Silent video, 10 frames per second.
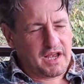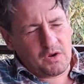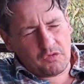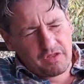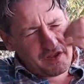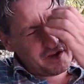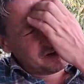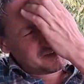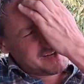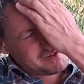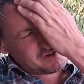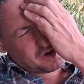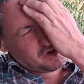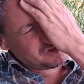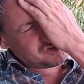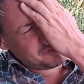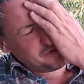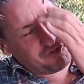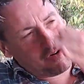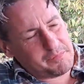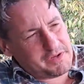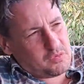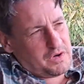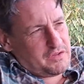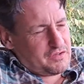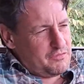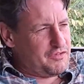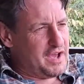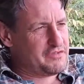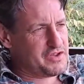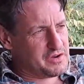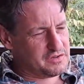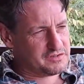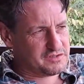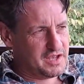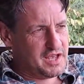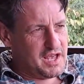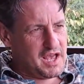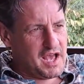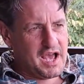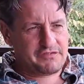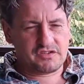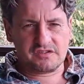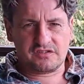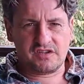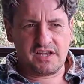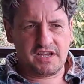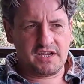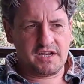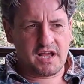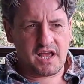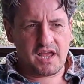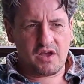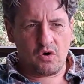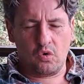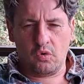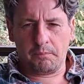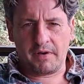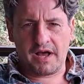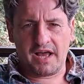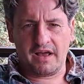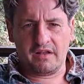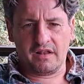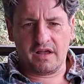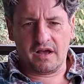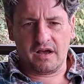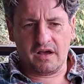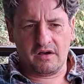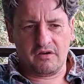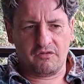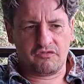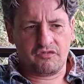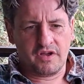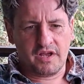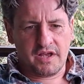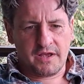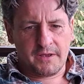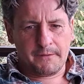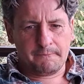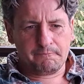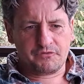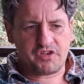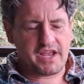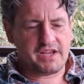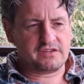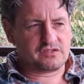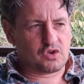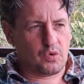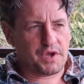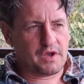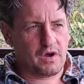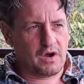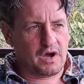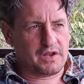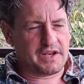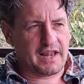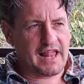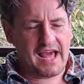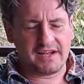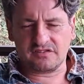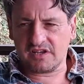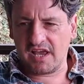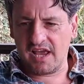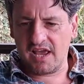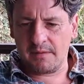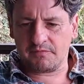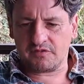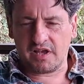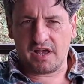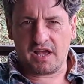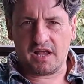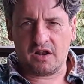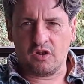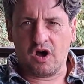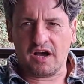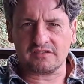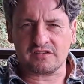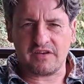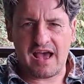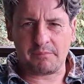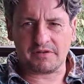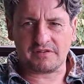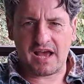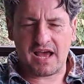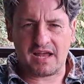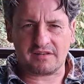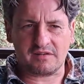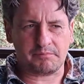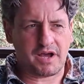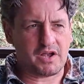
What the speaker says: And over the years in agriculture, I've been farming 25 years. I've just seen a whole pile of changes going on in landscapes and loss of habitat and